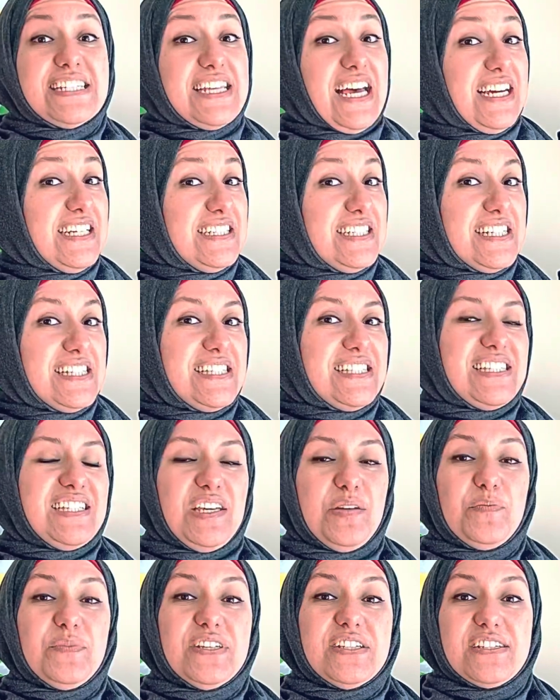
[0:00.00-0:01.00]
Scientists
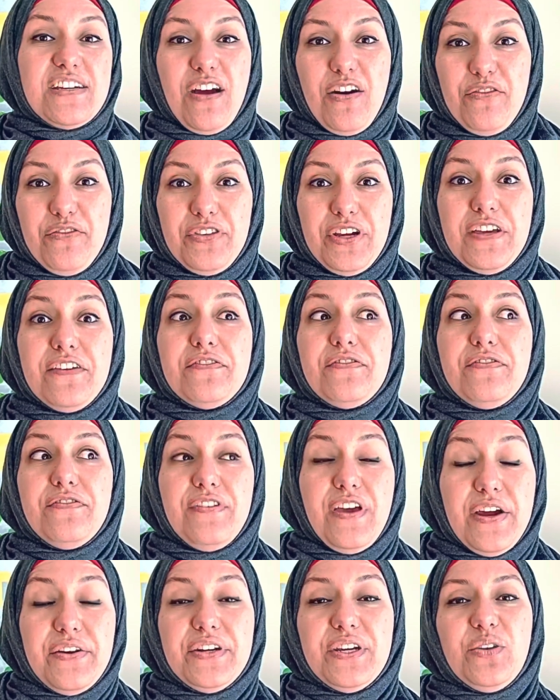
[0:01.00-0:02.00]
keep discovering
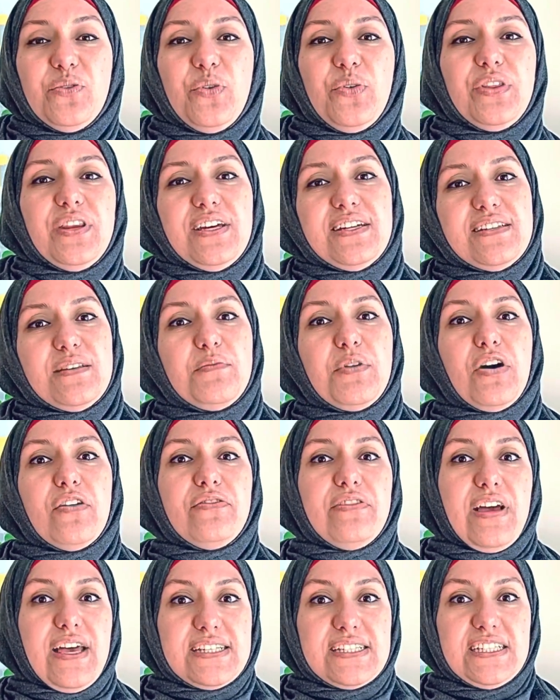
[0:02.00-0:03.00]
very cool things
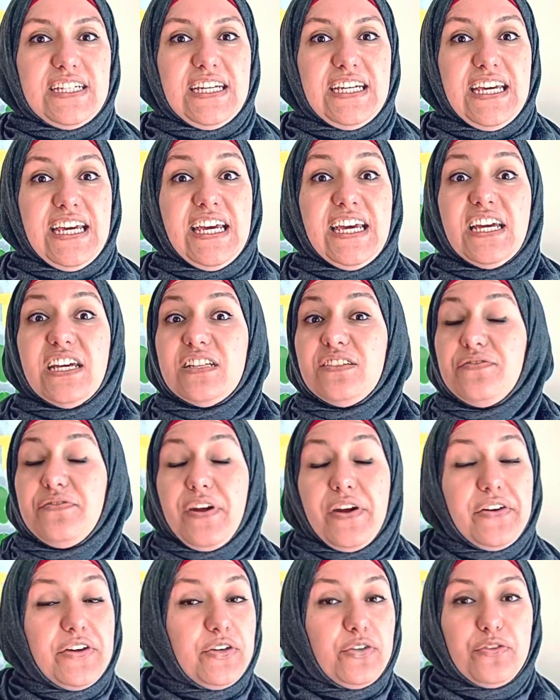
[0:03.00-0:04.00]
about fasting. It's
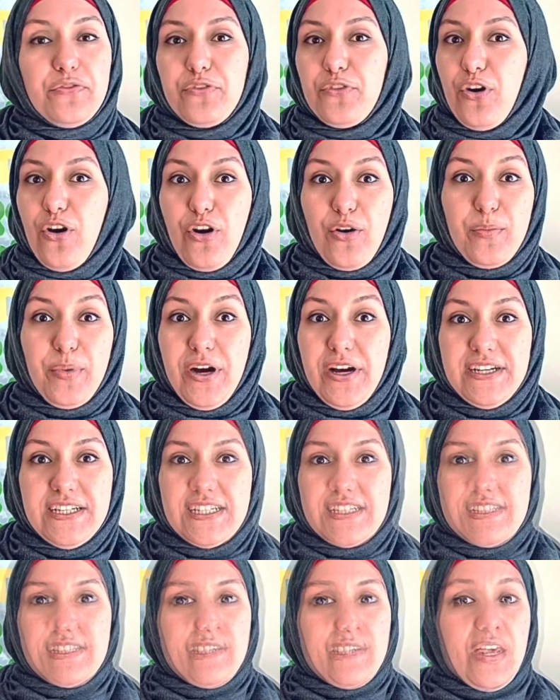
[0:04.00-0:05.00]
very good for our
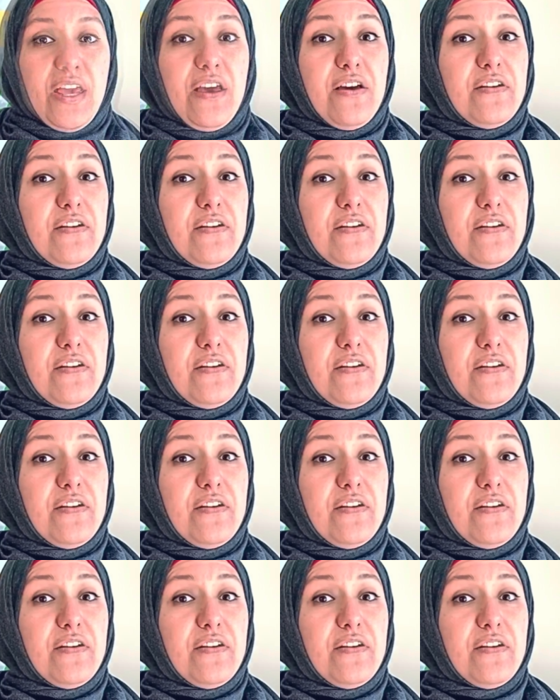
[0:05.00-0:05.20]
bodies.